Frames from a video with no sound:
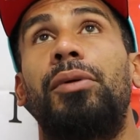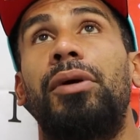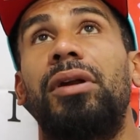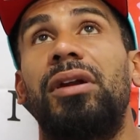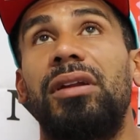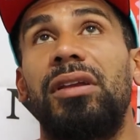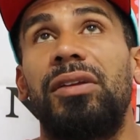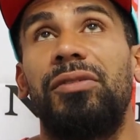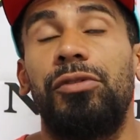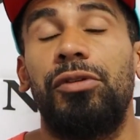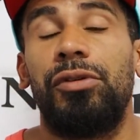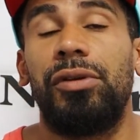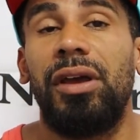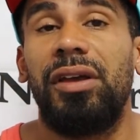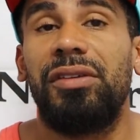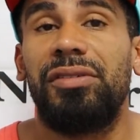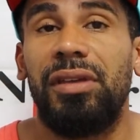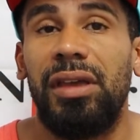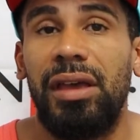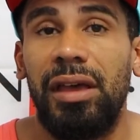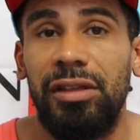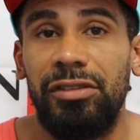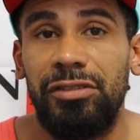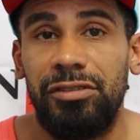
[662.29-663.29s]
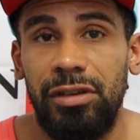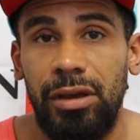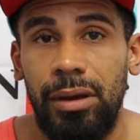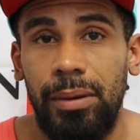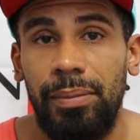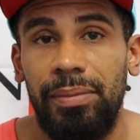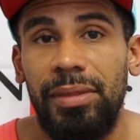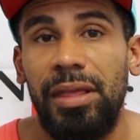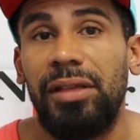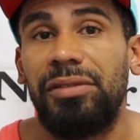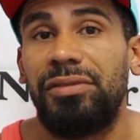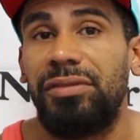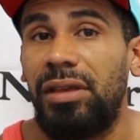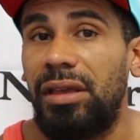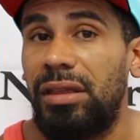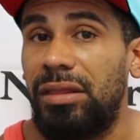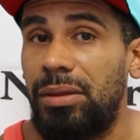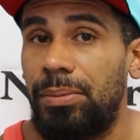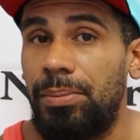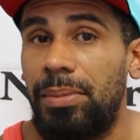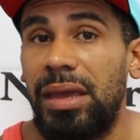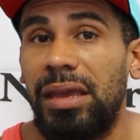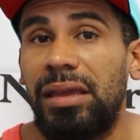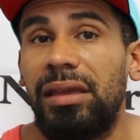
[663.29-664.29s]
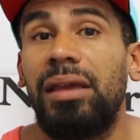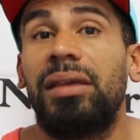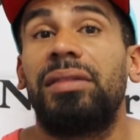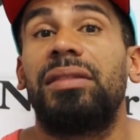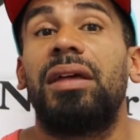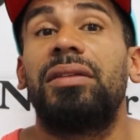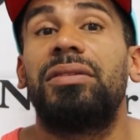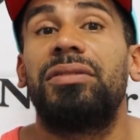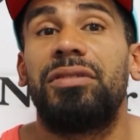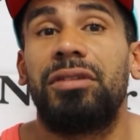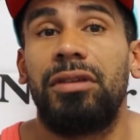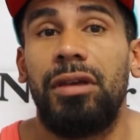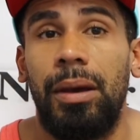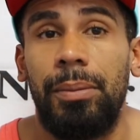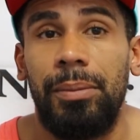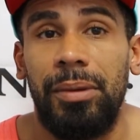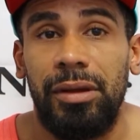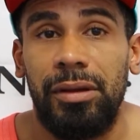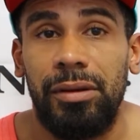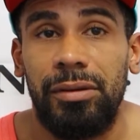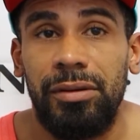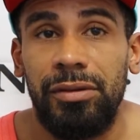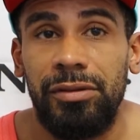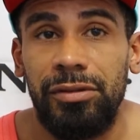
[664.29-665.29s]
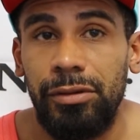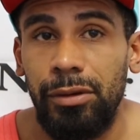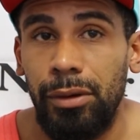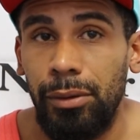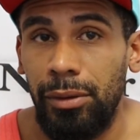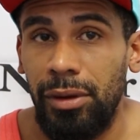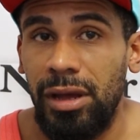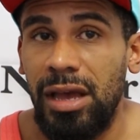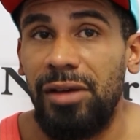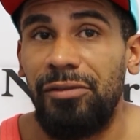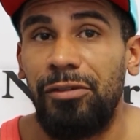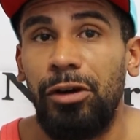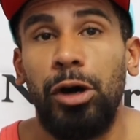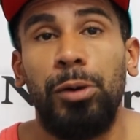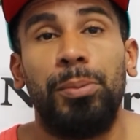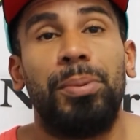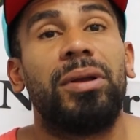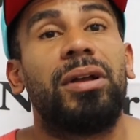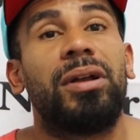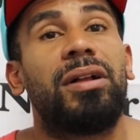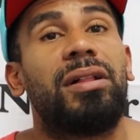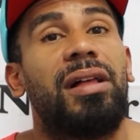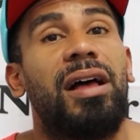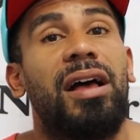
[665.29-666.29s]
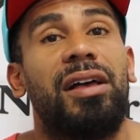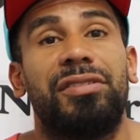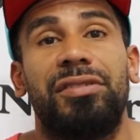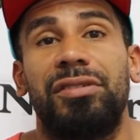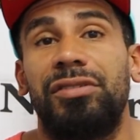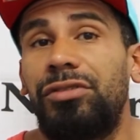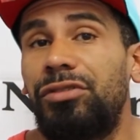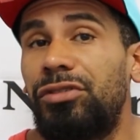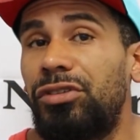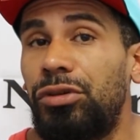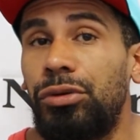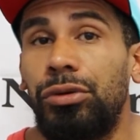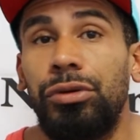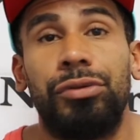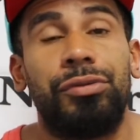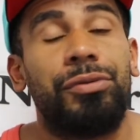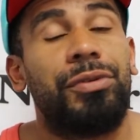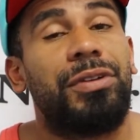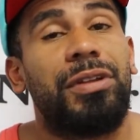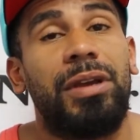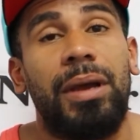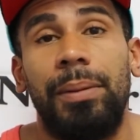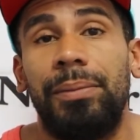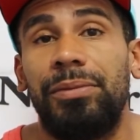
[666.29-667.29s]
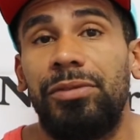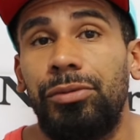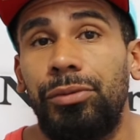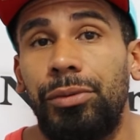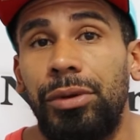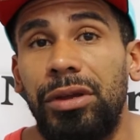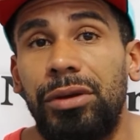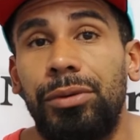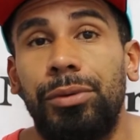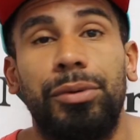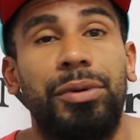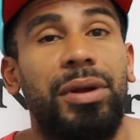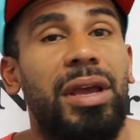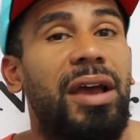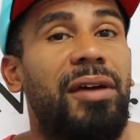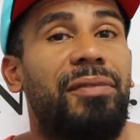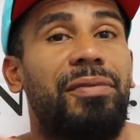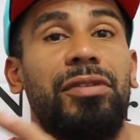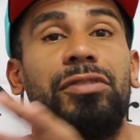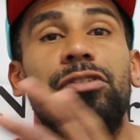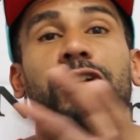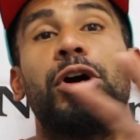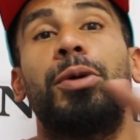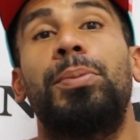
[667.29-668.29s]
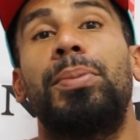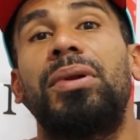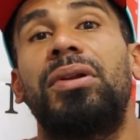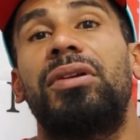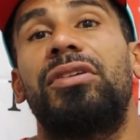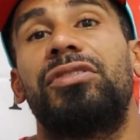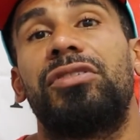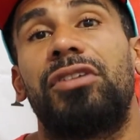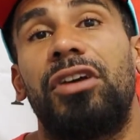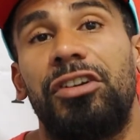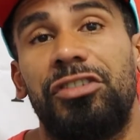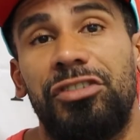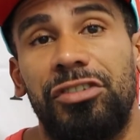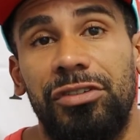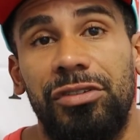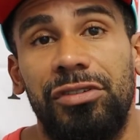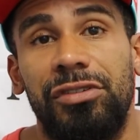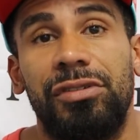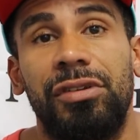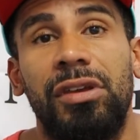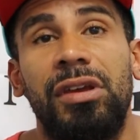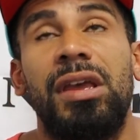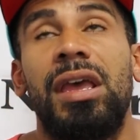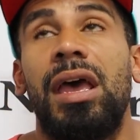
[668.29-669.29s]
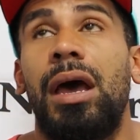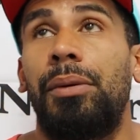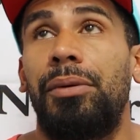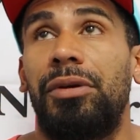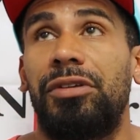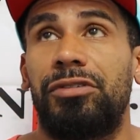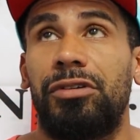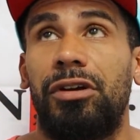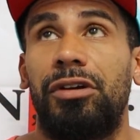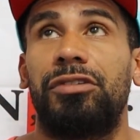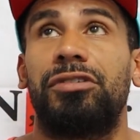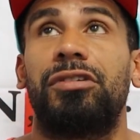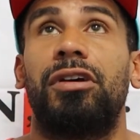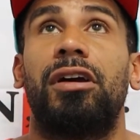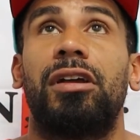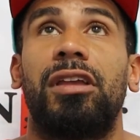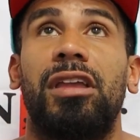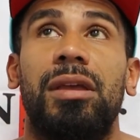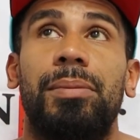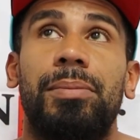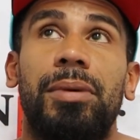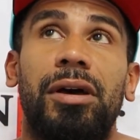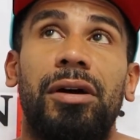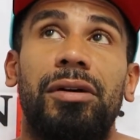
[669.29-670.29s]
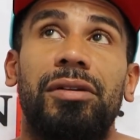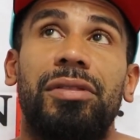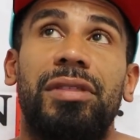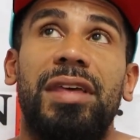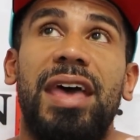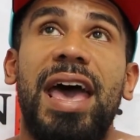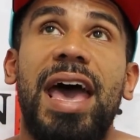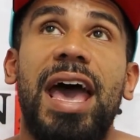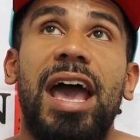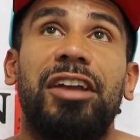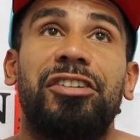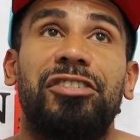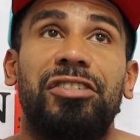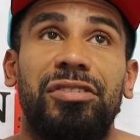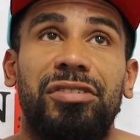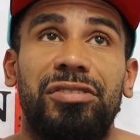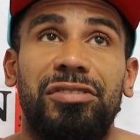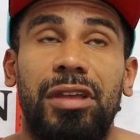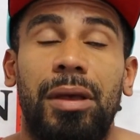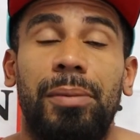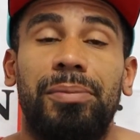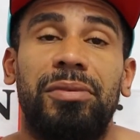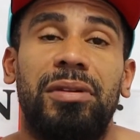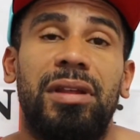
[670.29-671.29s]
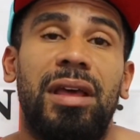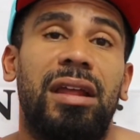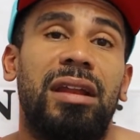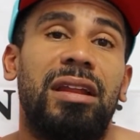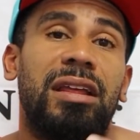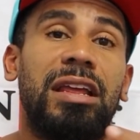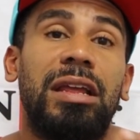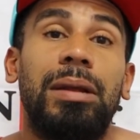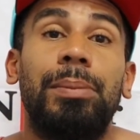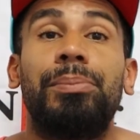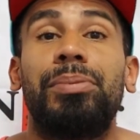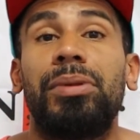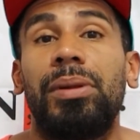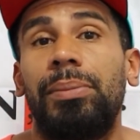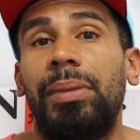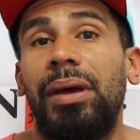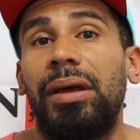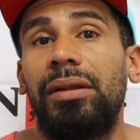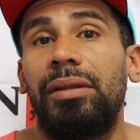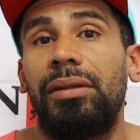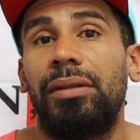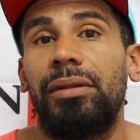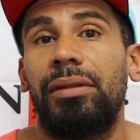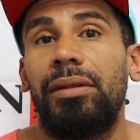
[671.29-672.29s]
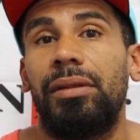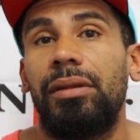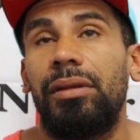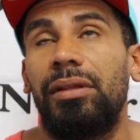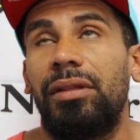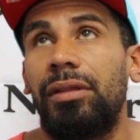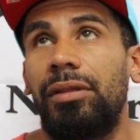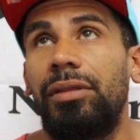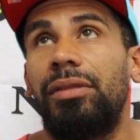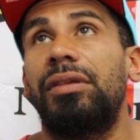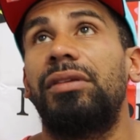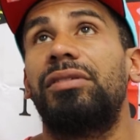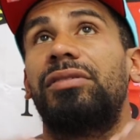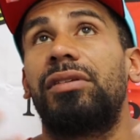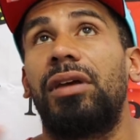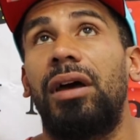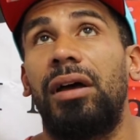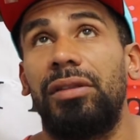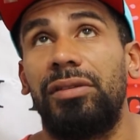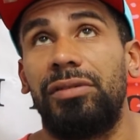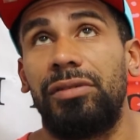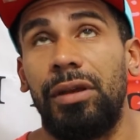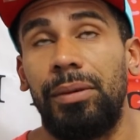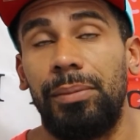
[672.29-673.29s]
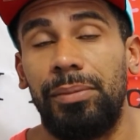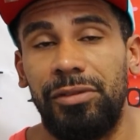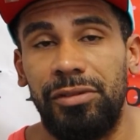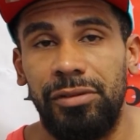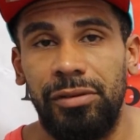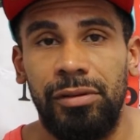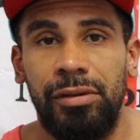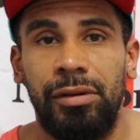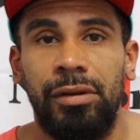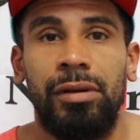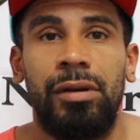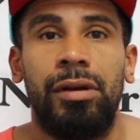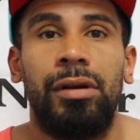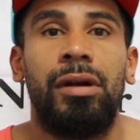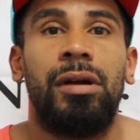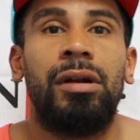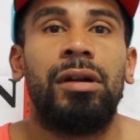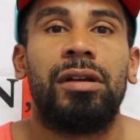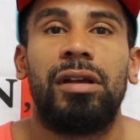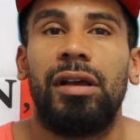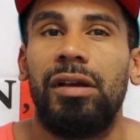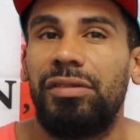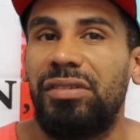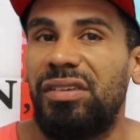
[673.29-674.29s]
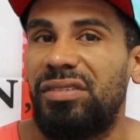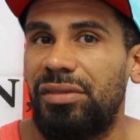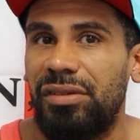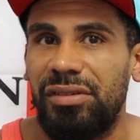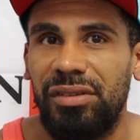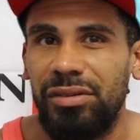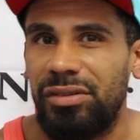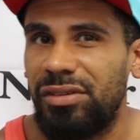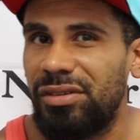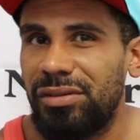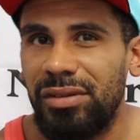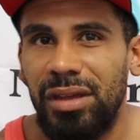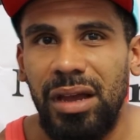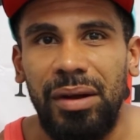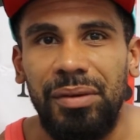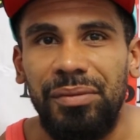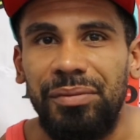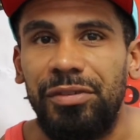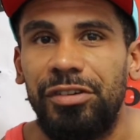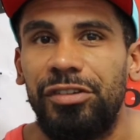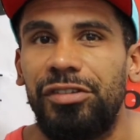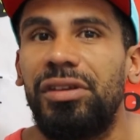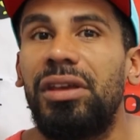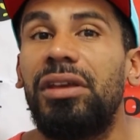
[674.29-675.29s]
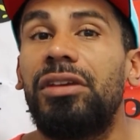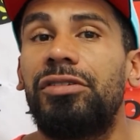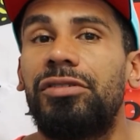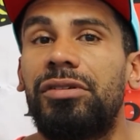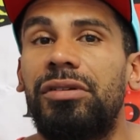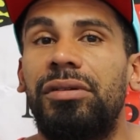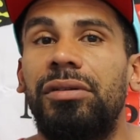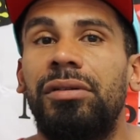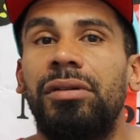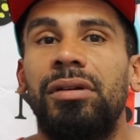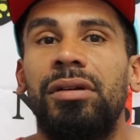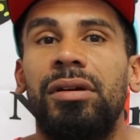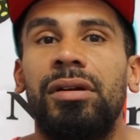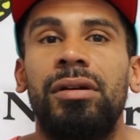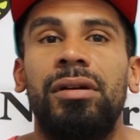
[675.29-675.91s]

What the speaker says: I want to give you guys a heads up. That's in the making, that's coming. So we'll have open classes 2-3 times a week where we have these open discussions and we start talking about the action steps and how to implement these concepts. Because this isn't just conversation.